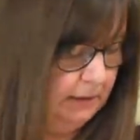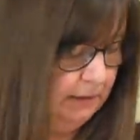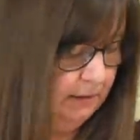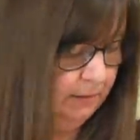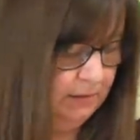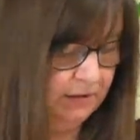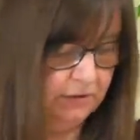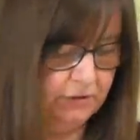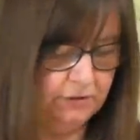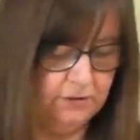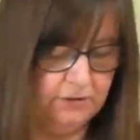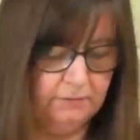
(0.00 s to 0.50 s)
Let
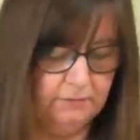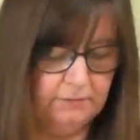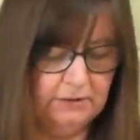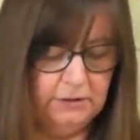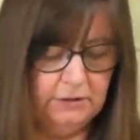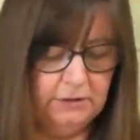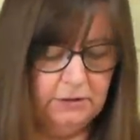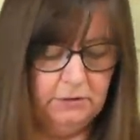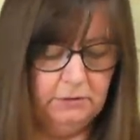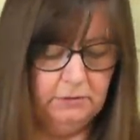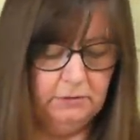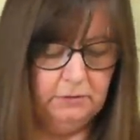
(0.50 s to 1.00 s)
me just
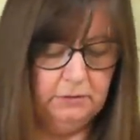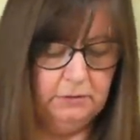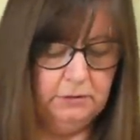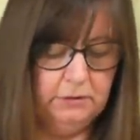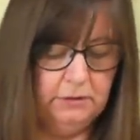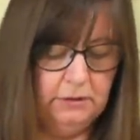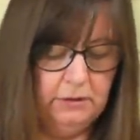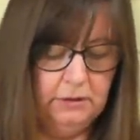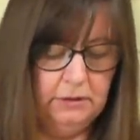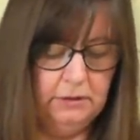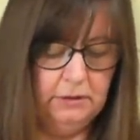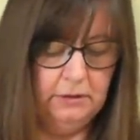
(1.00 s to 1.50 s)
make sure
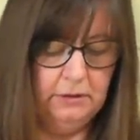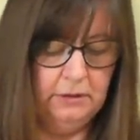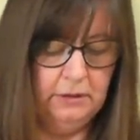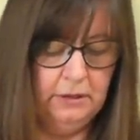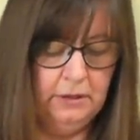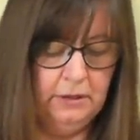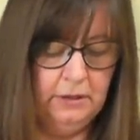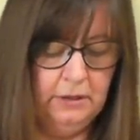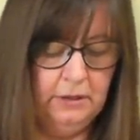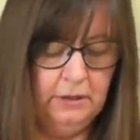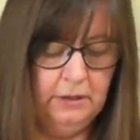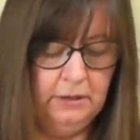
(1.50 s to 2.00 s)

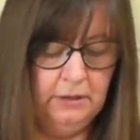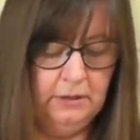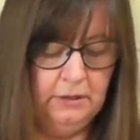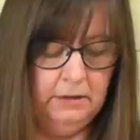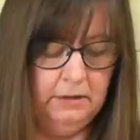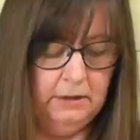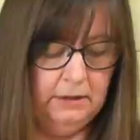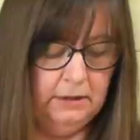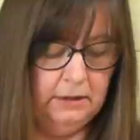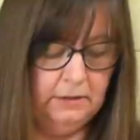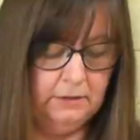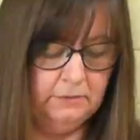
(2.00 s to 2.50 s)

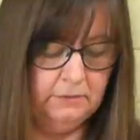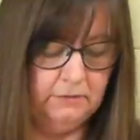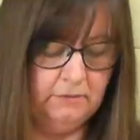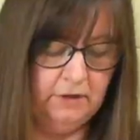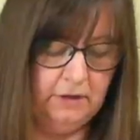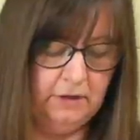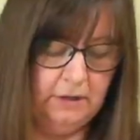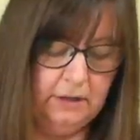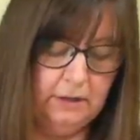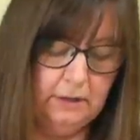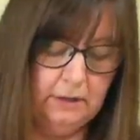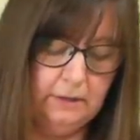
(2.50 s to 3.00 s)
ink's
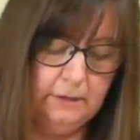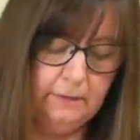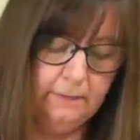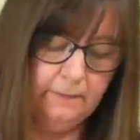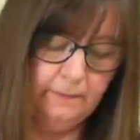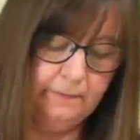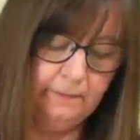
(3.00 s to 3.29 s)
running.